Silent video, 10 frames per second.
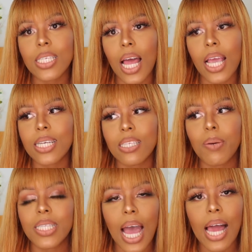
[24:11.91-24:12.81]
Like,
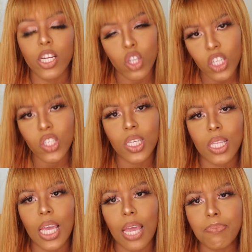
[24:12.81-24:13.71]
sibatala, charge it to
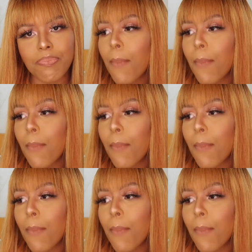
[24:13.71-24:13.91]
the game.